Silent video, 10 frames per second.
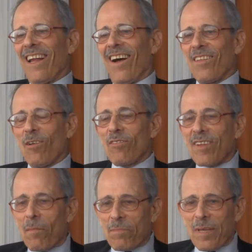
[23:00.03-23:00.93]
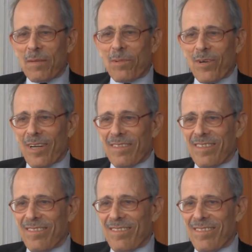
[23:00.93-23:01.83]
although some people I
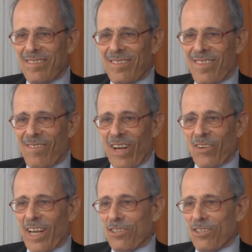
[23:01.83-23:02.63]
felt I